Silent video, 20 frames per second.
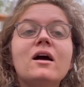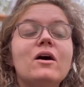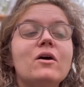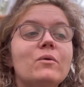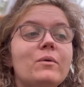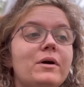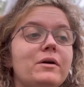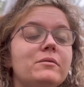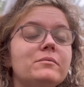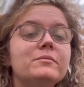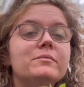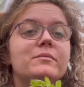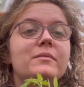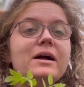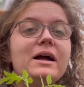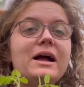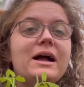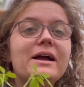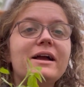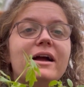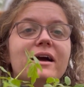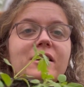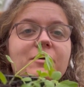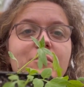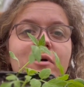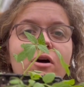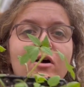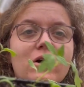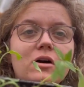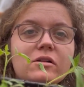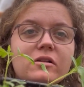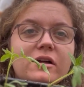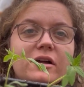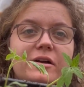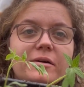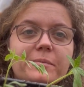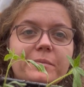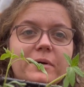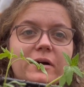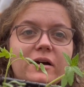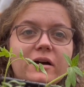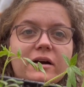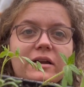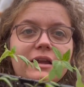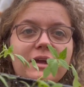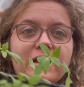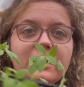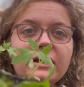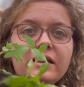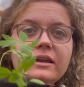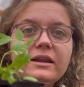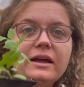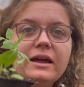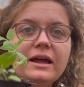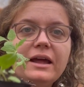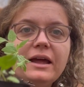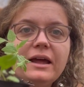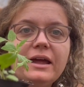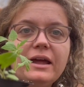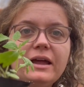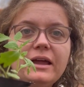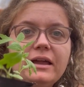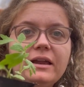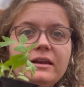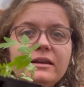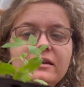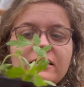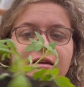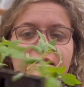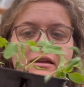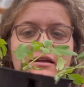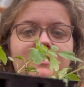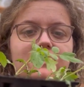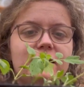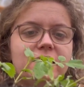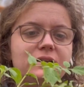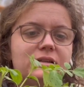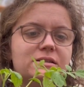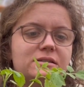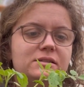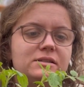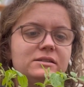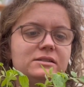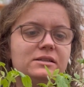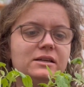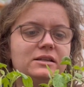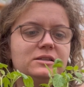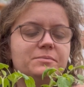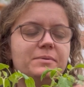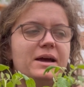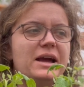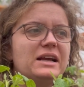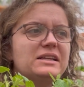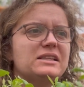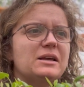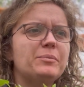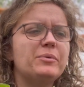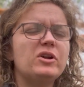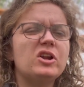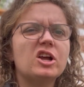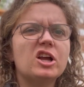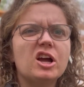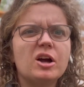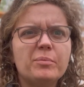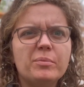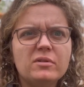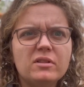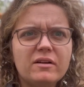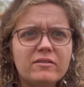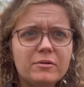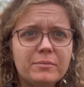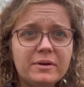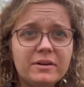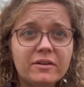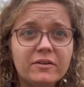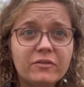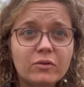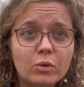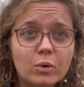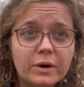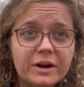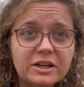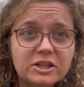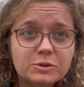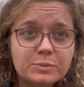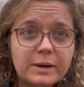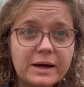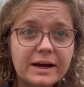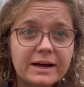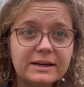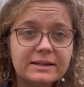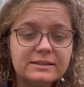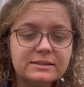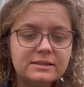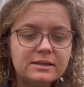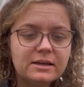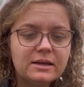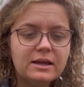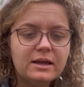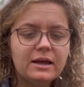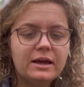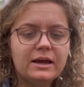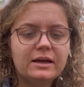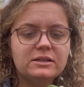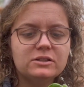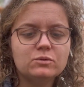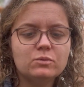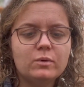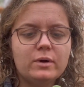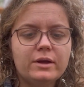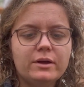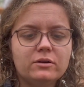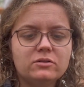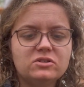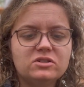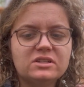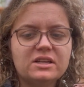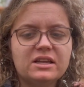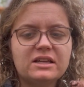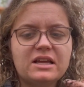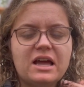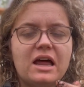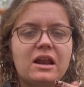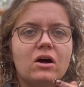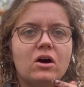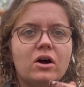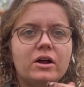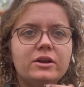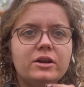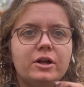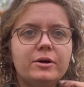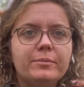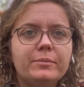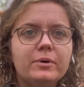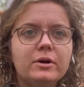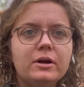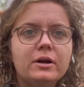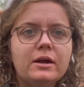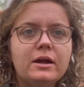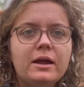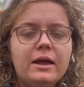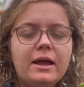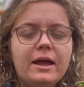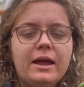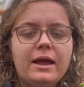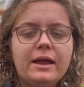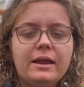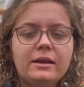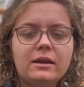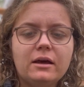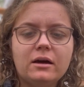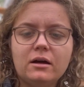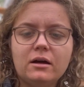Well, I got them all up potted, and in these 6-packs, I put a couple of them in the 4-inch packs as well, just so I had an odd number. And